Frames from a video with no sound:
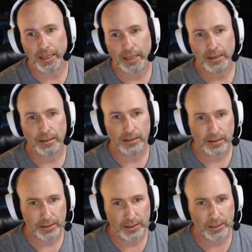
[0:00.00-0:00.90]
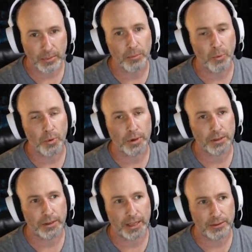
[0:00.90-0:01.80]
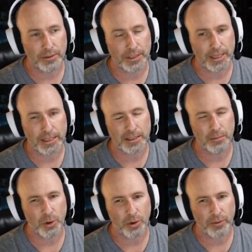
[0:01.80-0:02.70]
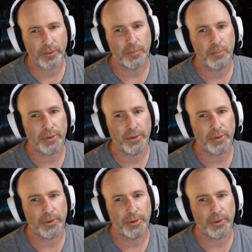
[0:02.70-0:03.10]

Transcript: they can summon more, so that sort of takes some off.